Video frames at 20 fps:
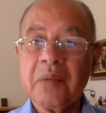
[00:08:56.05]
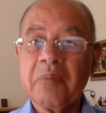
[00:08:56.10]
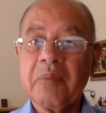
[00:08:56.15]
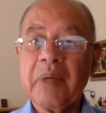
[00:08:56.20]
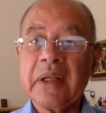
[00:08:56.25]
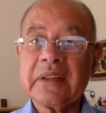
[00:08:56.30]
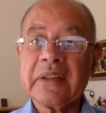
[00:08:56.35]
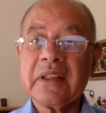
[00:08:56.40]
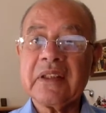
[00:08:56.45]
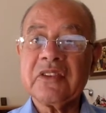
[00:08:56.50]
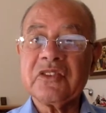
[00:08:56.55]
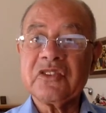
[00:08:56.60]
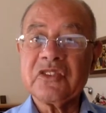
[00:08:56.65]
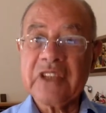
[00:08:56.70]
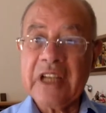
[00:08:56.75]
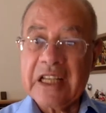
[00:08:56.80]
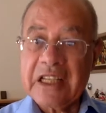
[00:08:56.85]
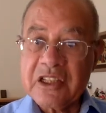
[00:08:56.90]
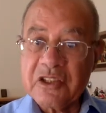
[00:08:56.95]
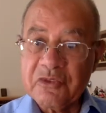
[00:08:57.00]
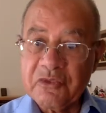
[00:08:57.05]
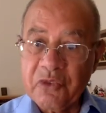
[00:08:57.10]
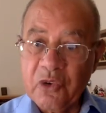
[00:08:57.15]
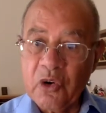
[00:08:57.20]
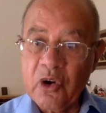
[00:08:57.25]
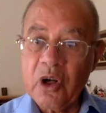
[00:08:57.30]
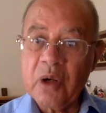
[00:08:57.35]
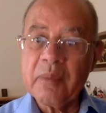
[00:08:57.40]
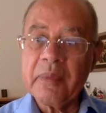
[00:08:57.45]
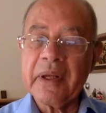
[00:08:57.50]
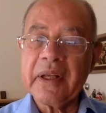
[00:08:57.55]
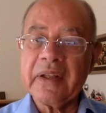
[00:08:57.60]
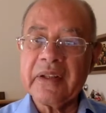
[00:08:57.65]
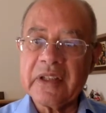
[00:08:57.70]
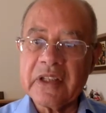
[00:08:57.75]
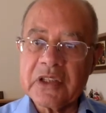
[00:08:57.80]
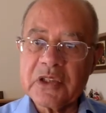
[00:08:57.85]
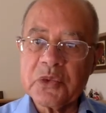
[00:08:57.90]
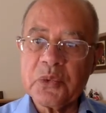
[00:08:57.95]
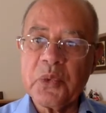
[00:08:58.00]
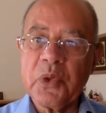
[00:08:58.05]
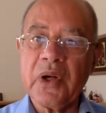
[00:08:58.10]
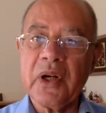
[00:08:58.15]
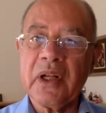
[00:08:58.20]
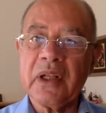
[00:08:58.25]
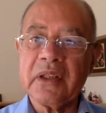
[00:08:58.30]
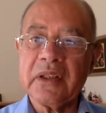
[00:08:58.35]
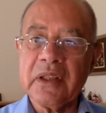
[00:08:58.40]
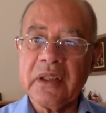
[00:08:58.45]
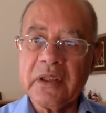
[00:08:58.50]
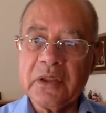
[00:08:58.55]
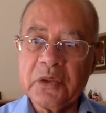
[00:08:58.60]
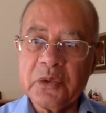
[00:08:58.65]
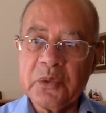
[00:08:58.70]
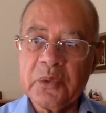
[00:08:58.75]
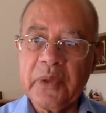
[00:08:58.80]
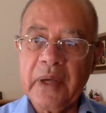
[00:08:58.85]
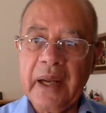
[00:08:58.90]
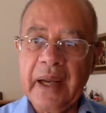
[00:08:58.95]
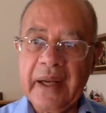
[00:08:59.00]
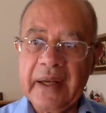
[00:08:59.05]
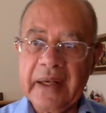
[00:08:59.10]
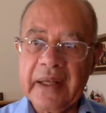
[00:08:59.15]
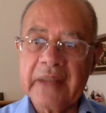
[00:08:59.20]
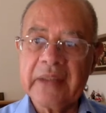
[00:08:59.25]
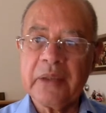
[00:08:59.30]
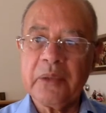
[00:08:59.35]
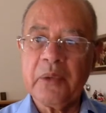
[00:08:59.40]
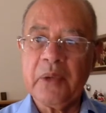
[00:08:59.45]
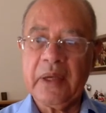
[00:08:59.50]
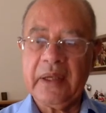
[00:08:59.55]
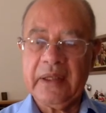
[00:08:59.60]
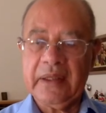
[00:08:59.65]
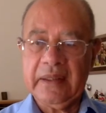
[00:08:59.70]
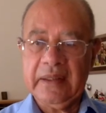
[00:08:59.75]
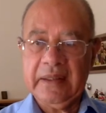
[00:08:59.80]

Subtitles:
but transforming this world into another one